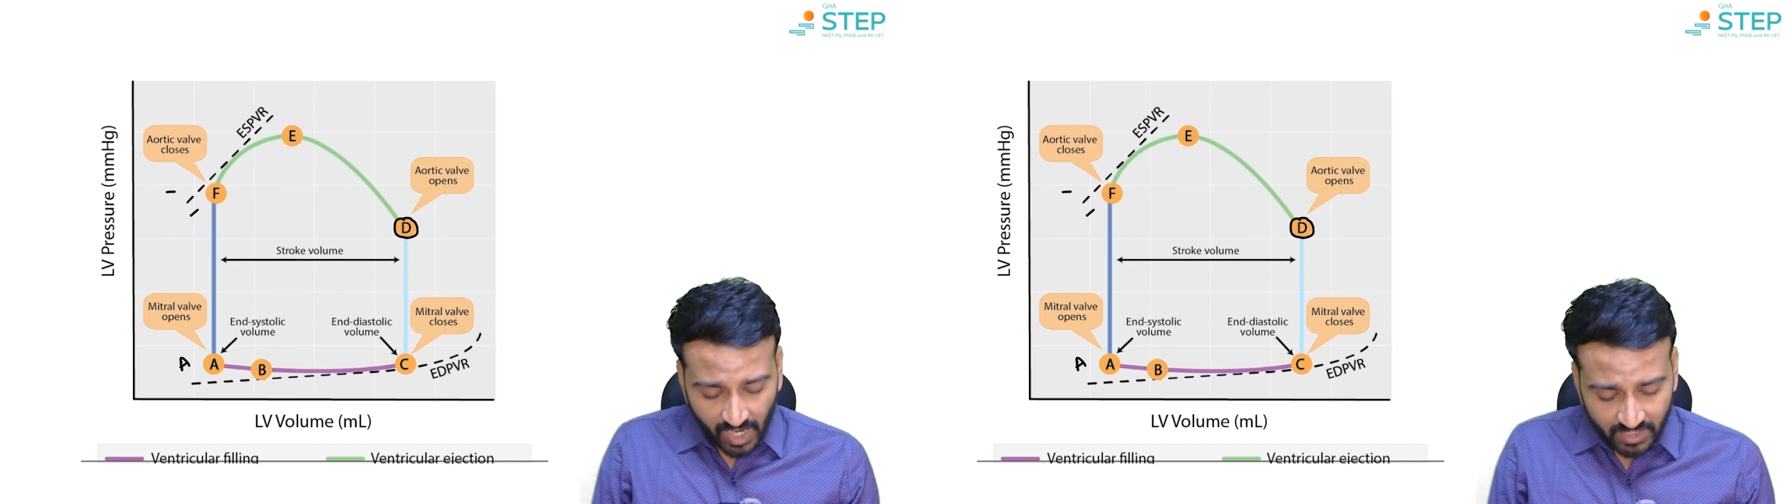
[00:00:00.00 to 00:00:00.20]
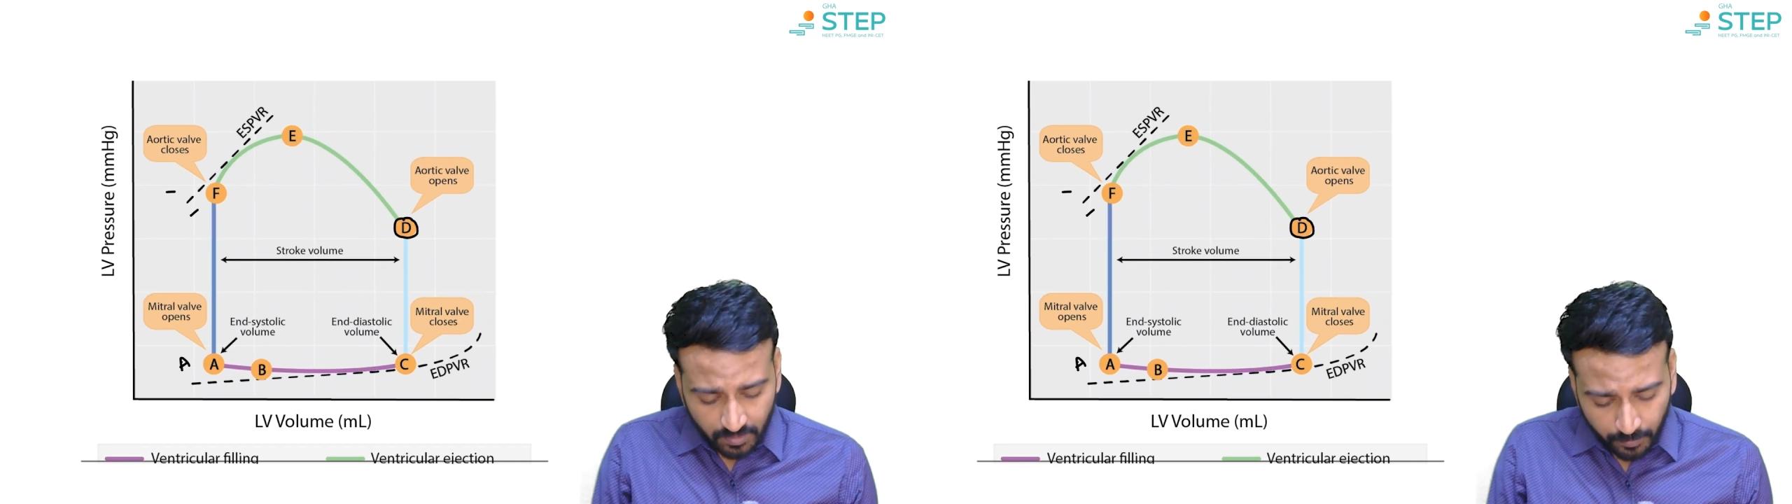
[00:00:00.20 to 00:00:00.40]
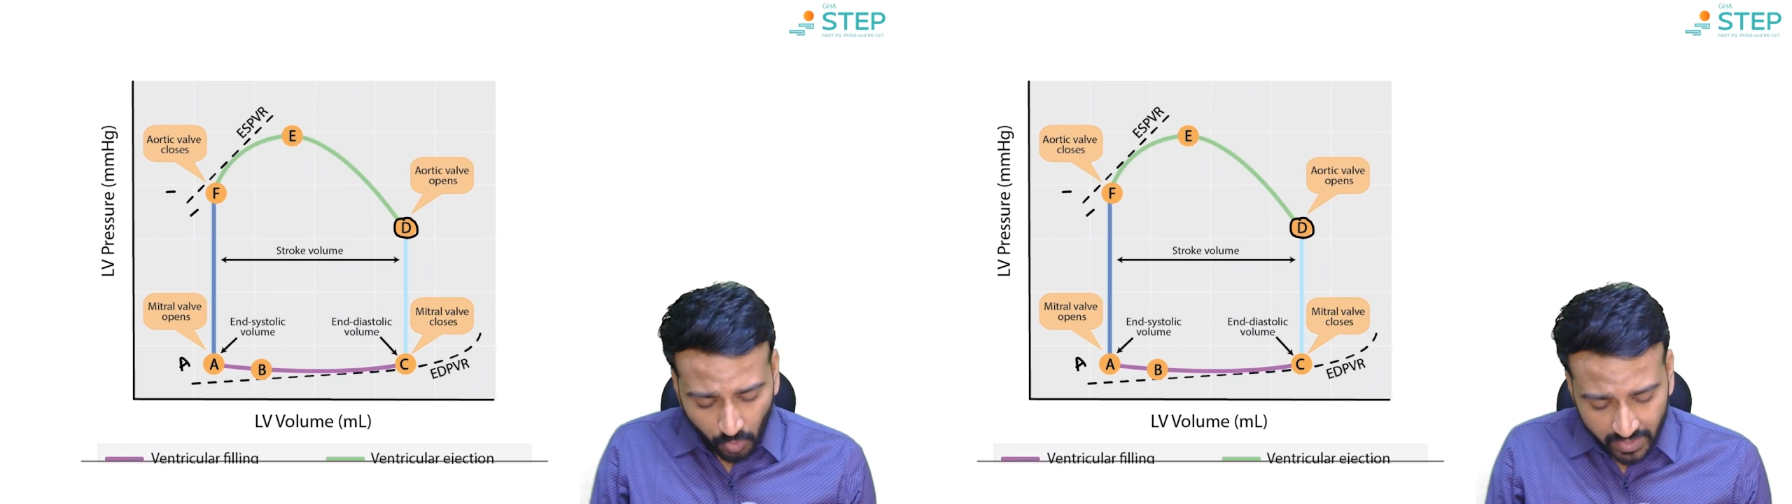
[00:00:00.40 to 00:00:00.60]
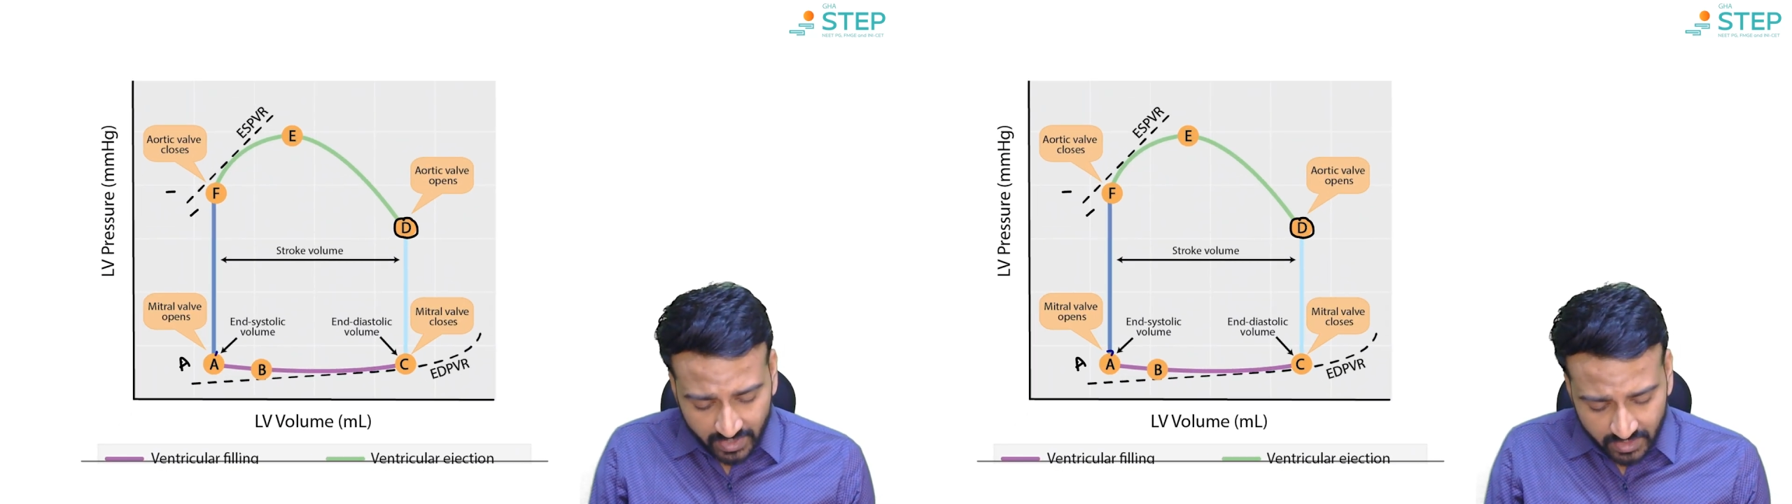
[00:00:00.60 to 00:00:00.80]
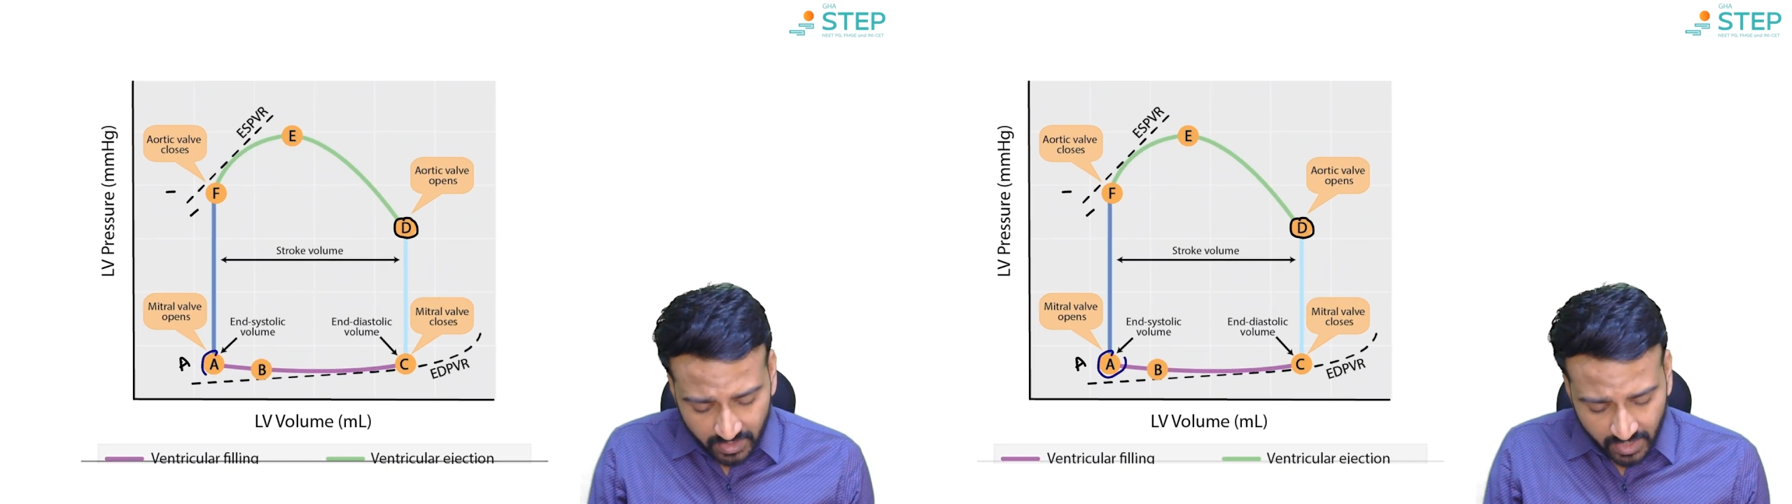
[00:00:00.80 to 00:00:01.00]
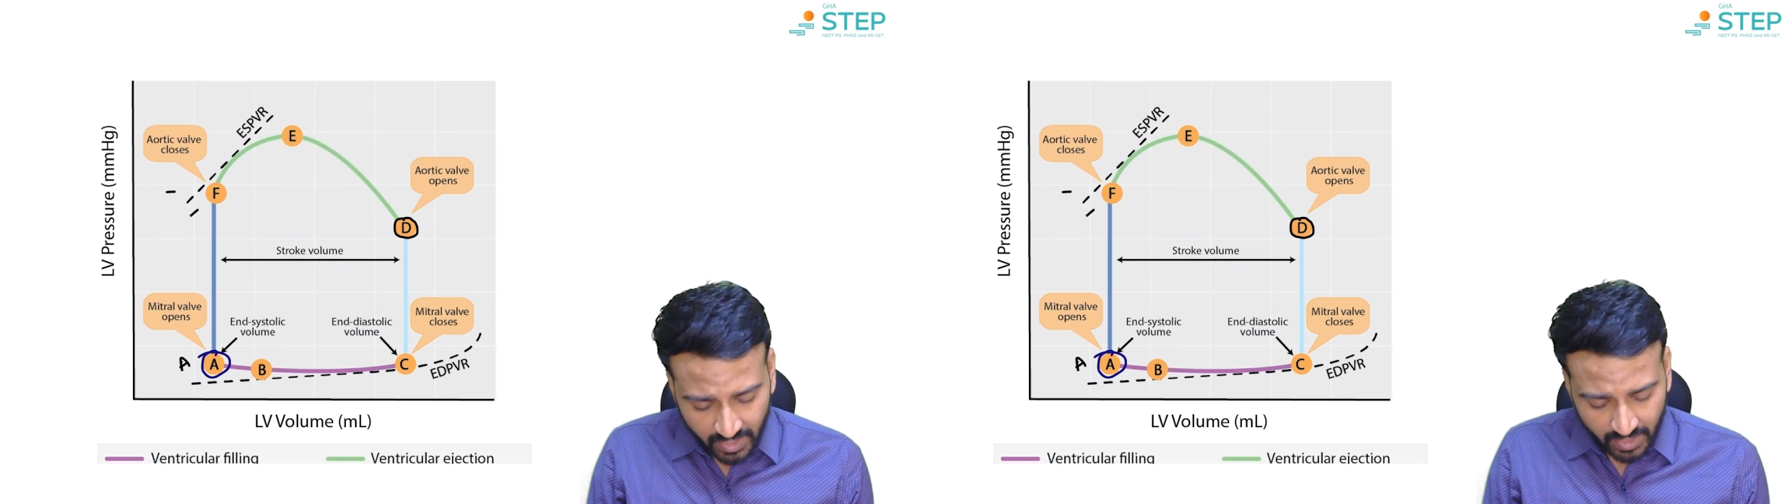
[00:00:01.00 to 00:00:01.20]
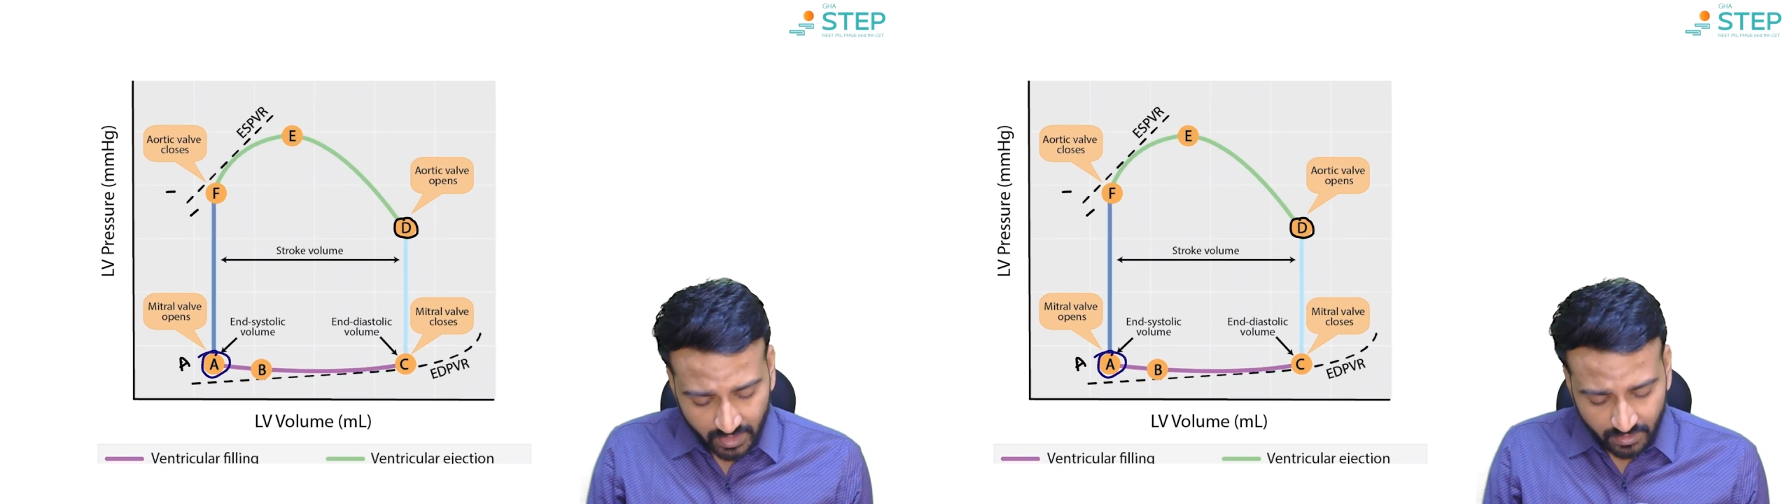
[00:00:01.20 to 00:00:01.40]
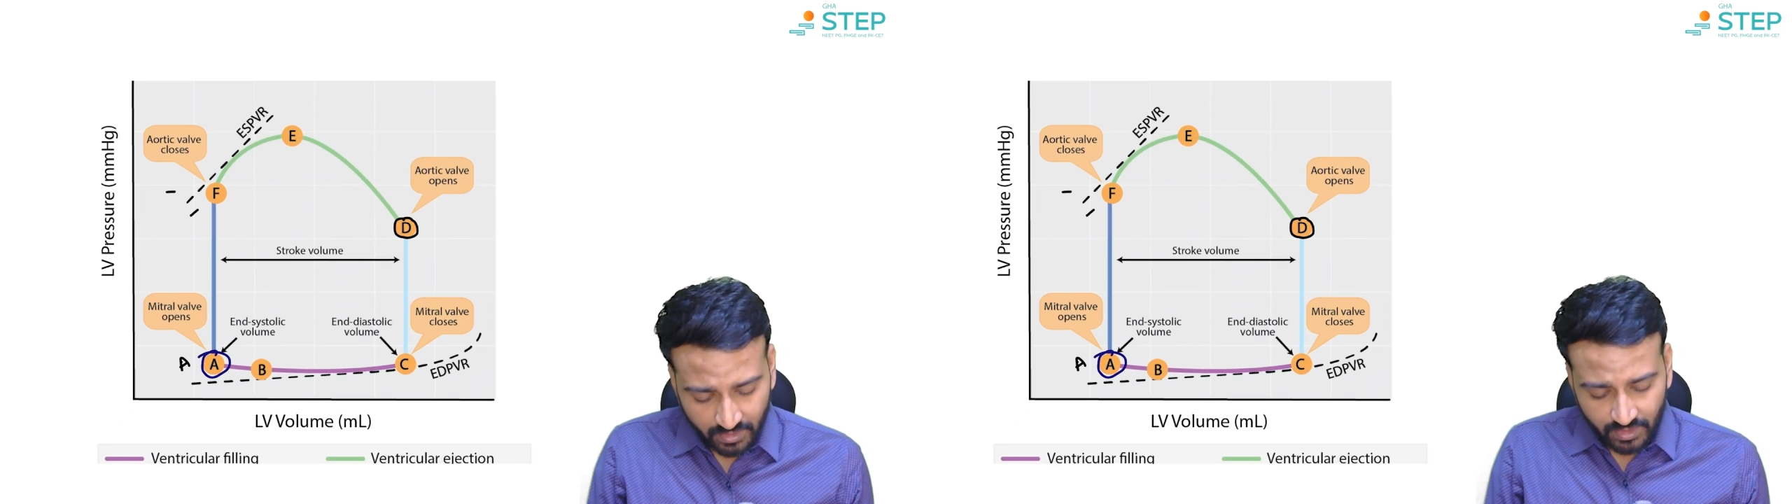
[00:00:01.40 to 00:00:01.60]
at the point A,